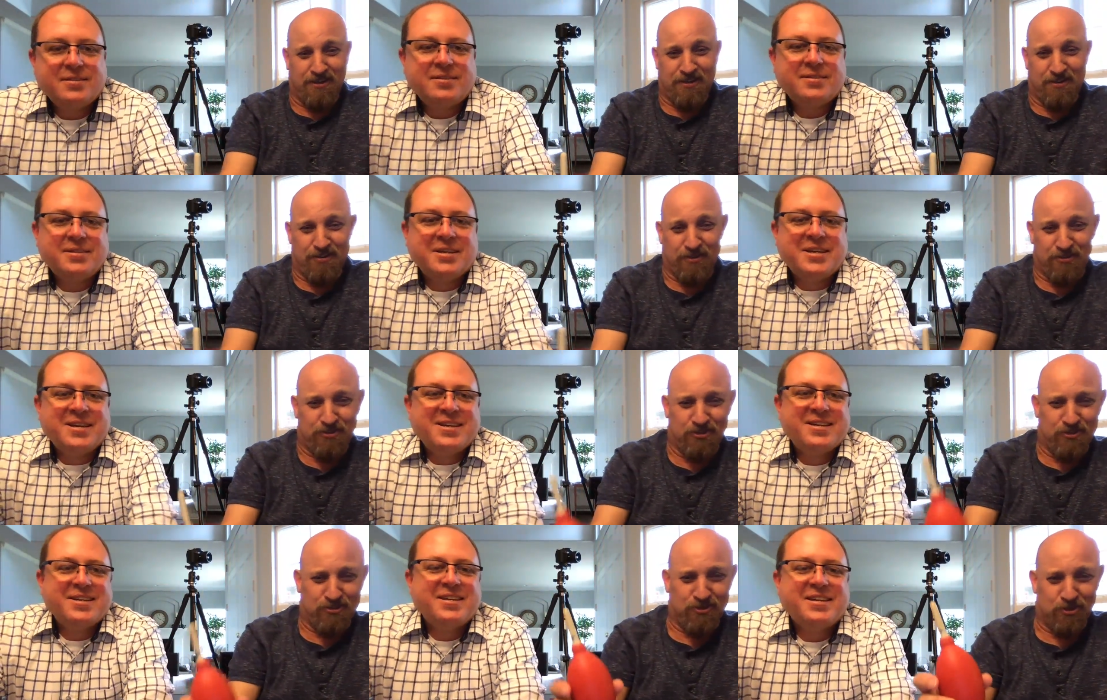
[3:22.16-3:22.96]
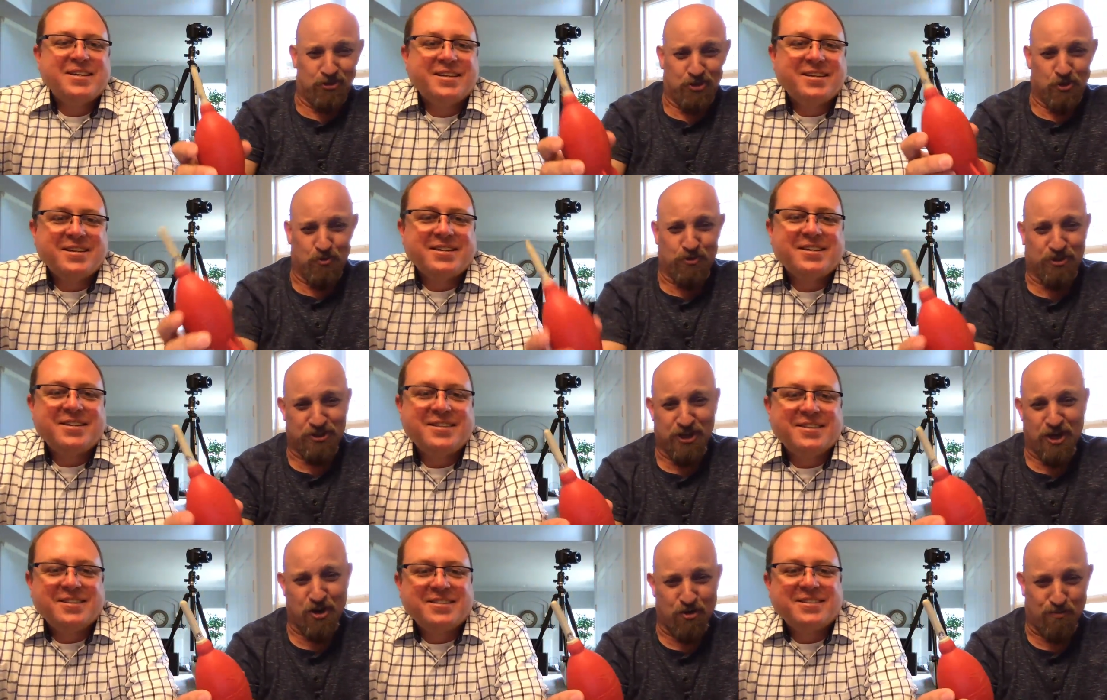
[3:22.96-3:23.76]
Speaker 1: this is the Giottos
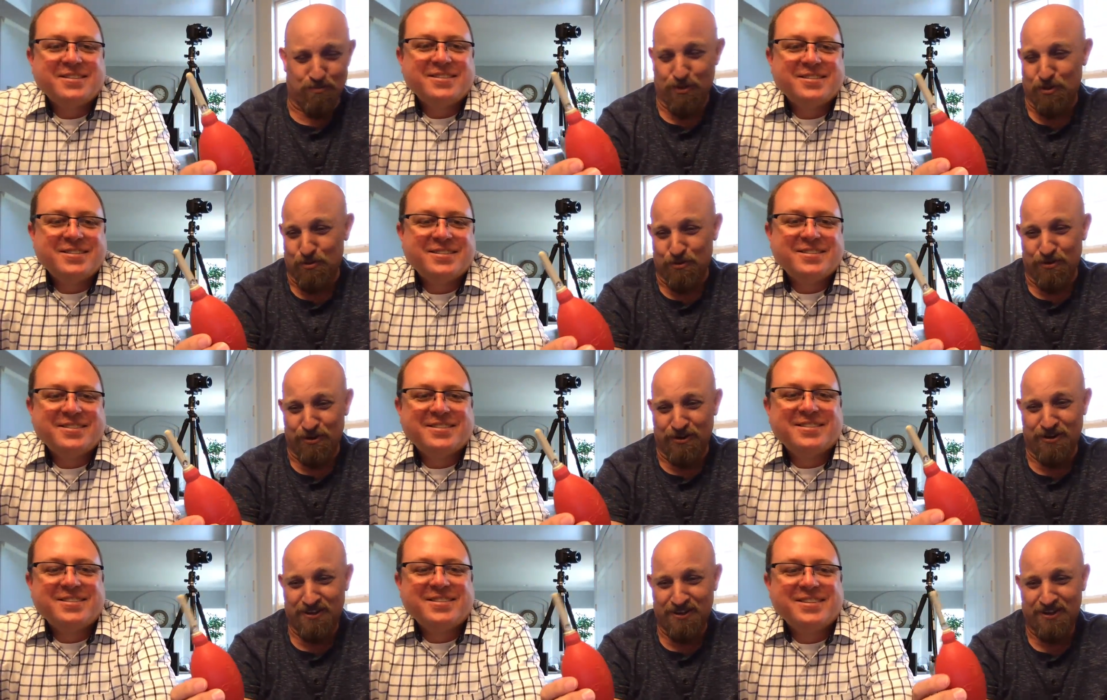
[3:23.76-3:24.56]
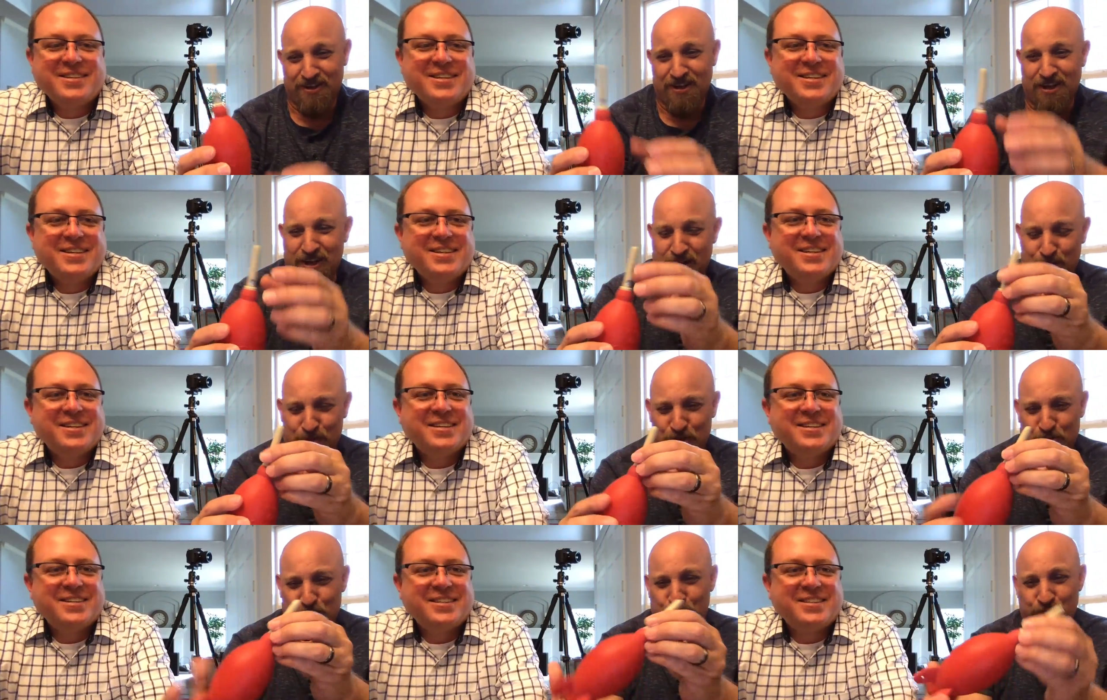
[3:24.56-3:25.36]
air blower, and I'm going
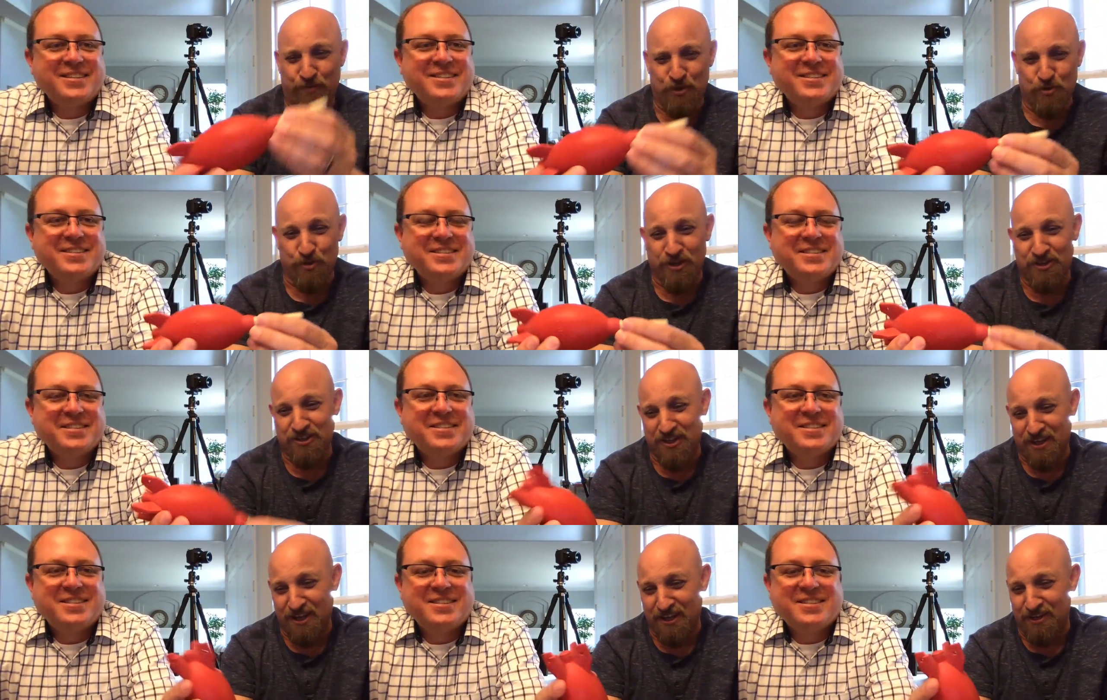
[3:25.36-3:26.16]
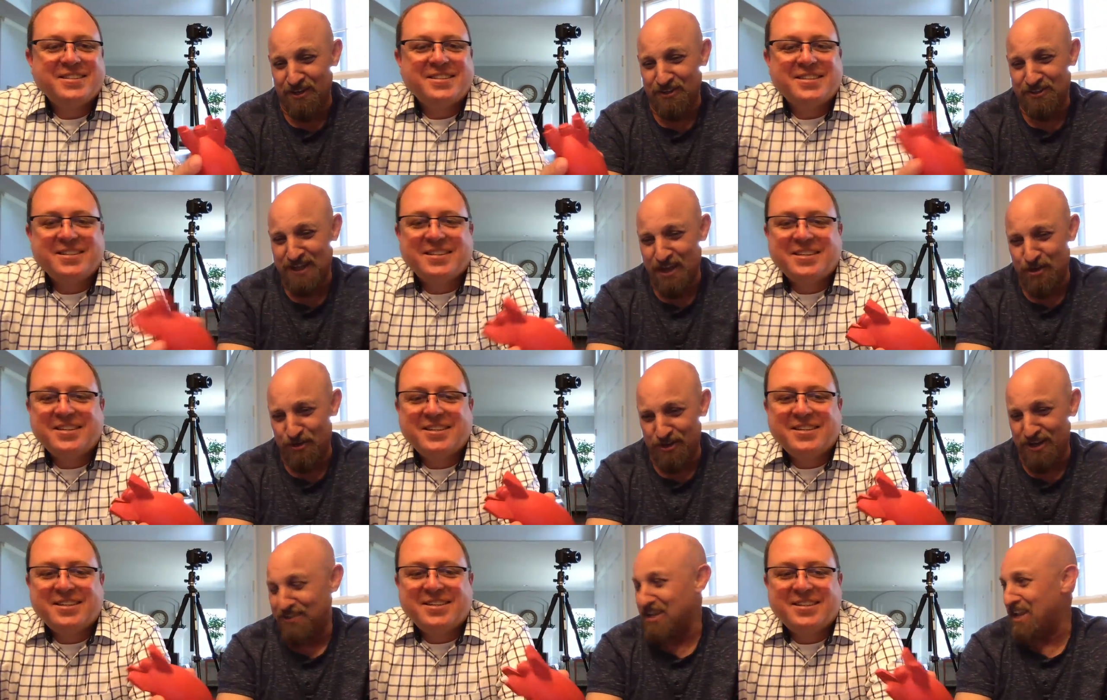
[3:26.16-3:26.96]
to review it today. And it's how did
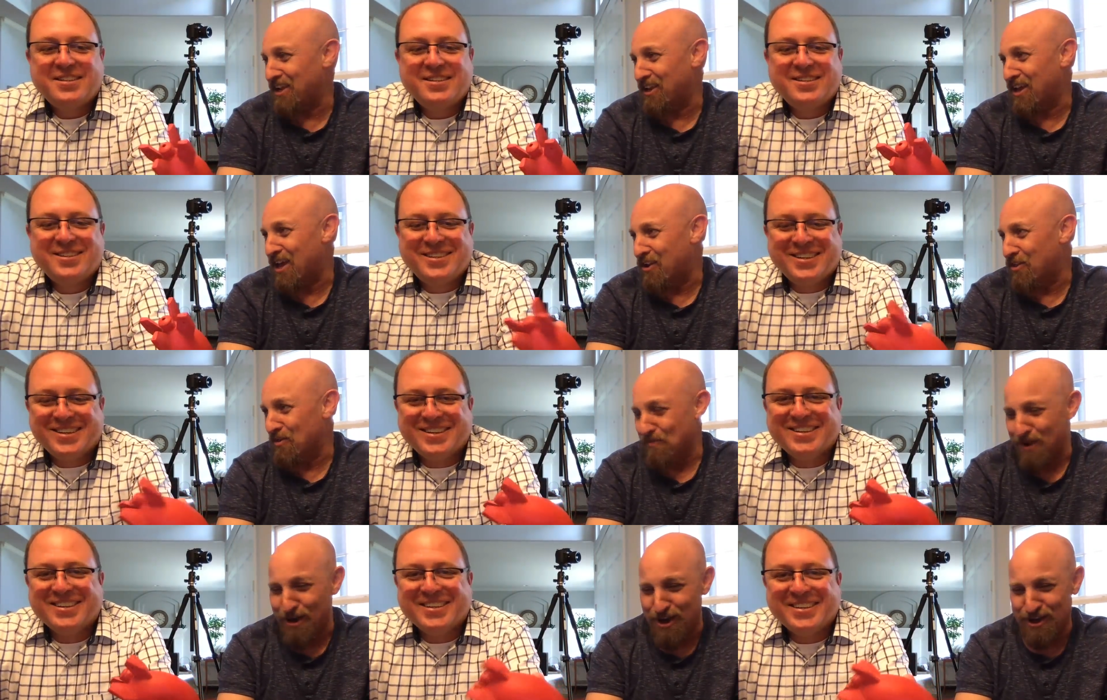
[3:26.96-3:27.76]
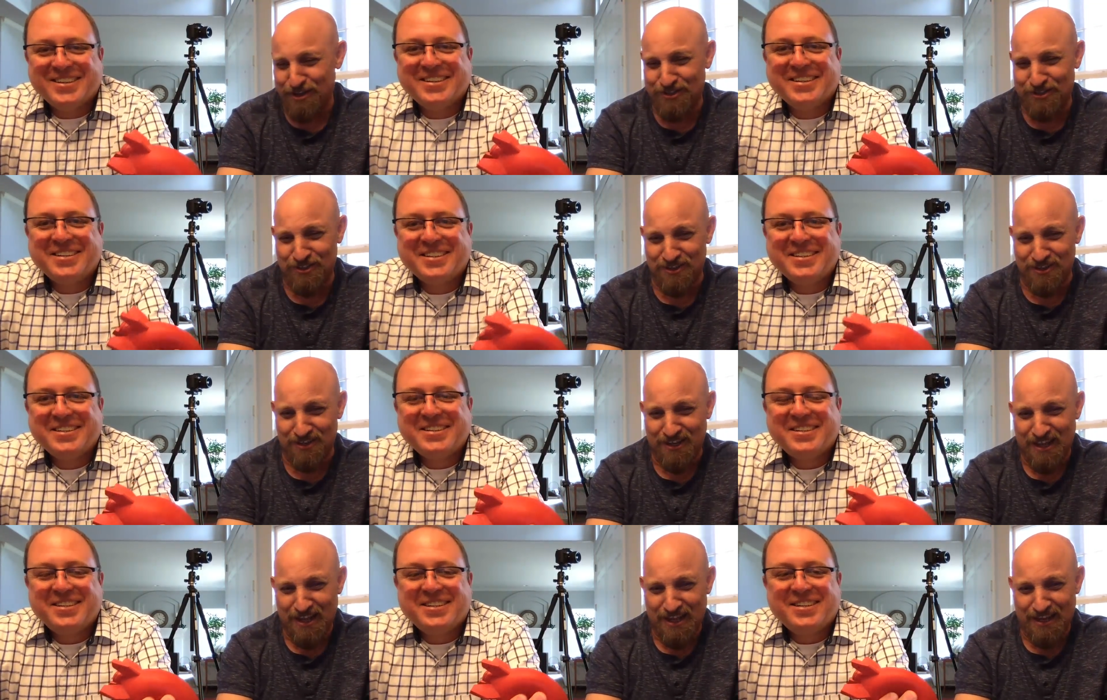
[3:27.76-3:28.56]
I take it out of the box and
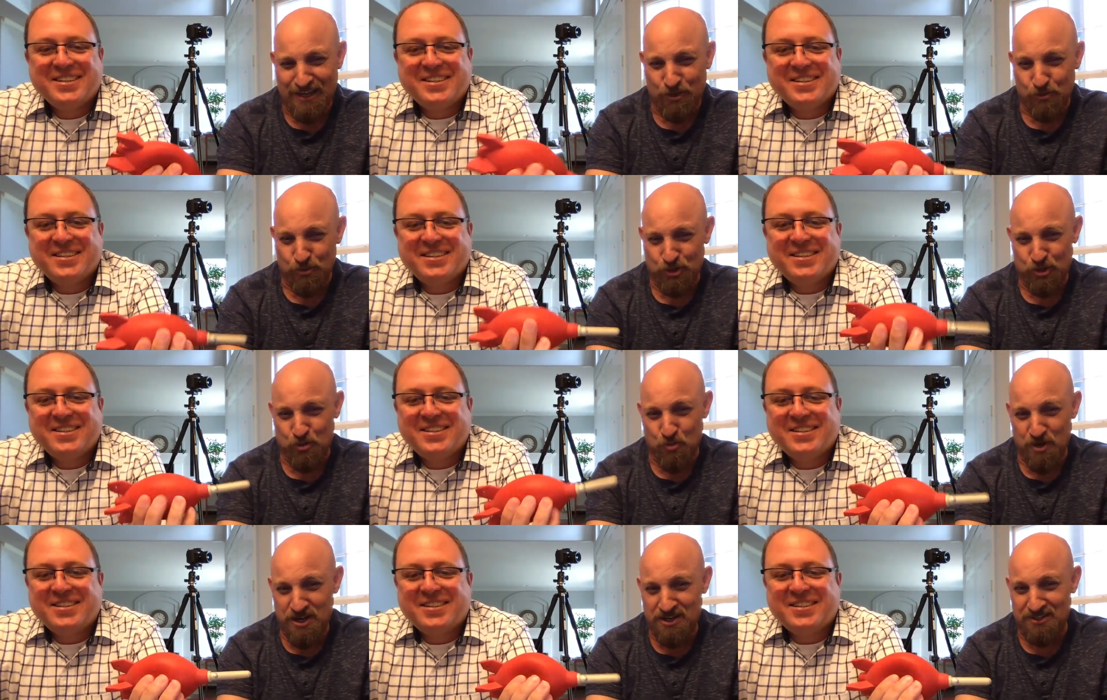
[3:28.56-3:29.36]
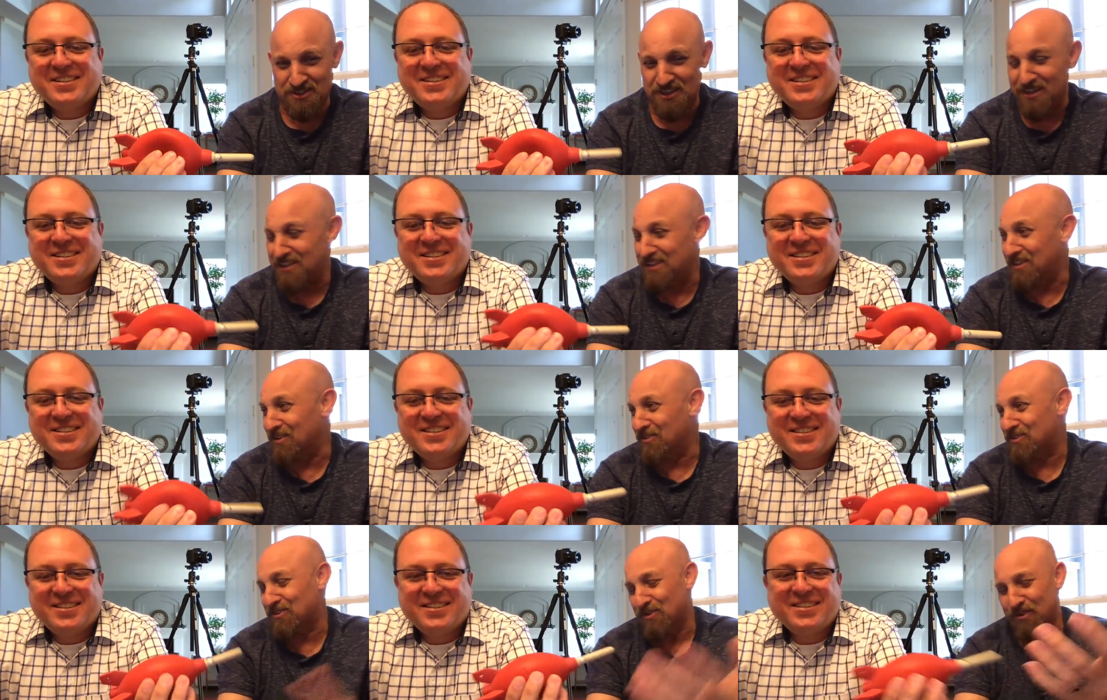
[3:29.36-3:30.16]
you squeezed it, you
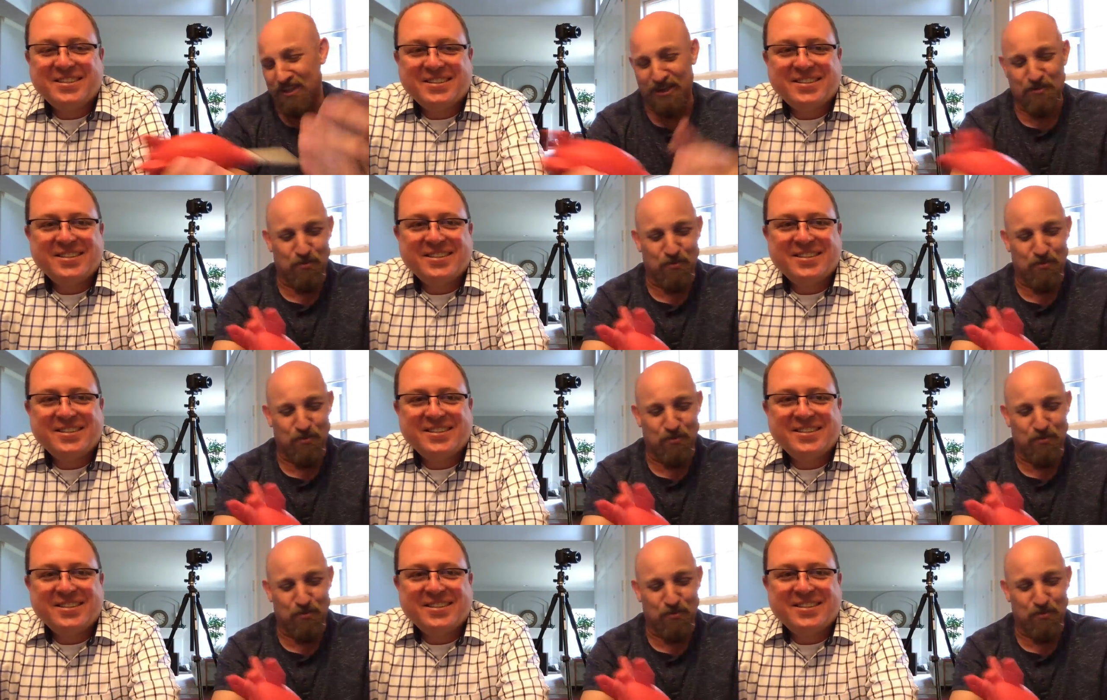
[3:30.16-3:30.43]
know? So like,